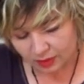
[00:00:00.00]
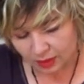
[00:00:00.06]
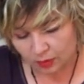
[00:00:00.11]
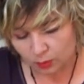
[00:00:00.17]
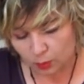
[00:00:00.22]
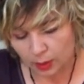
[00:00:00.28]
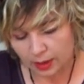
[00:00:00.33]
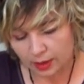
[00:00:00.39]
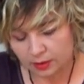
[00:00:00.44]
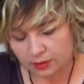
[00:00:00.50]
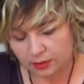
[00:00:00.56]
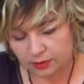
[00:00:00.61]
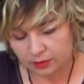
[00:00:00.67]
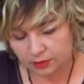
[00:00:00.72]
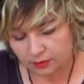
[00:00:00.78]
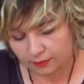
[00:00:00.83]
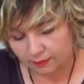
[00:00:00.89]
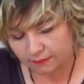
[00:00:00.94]

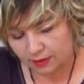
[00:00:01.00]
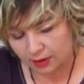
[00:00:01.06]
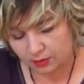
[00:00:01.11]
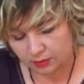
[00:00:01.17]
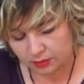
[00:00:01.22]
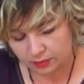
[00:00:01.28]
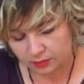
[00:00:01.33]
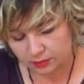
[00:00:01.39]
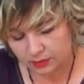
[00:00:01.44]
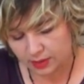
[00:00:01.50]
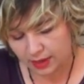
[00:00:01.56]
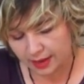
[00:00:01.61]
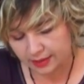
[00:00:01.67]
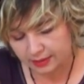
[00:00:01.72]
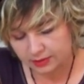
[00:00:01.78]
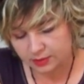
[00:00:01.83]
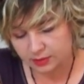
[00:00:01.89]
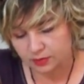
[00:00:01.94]
very, very
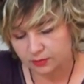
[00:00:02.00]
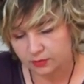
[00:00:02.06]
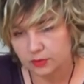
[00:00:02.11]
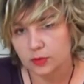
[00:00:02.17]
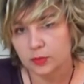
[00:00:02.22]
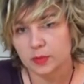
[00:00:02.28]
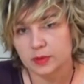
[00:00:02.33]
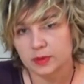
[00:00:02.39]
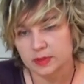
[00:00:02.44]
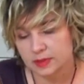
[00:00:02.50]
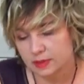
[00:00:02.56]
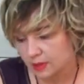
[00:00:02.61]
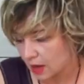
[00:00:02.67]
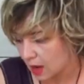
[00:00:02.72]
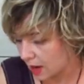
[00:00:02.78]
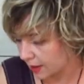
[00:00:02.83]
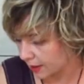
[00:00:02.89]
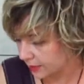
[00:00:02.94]
tasty from
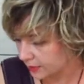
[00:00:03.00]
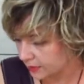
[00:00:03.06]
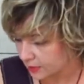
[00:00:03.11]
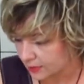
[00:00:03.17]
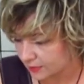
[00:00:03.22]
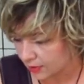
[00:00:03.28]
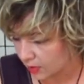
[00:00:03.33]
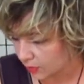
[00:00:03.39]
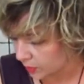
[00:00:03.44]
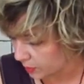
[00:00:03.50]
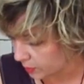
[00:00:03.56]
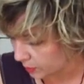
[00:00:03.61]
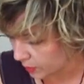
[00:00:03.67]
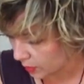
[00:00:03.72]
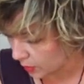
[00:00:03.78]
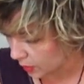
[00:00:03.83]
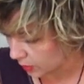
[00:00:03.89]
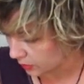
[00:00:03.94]
inside. It's very
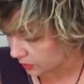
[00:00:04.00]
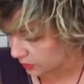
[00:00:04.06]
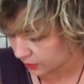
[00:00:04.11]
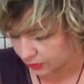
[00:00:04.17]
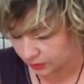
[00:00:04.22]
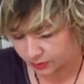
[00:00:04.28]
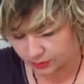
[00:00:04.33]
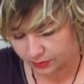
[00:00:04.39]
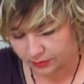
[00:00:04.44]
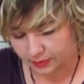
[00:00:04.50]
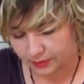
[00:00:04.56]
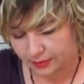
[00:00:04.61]
important.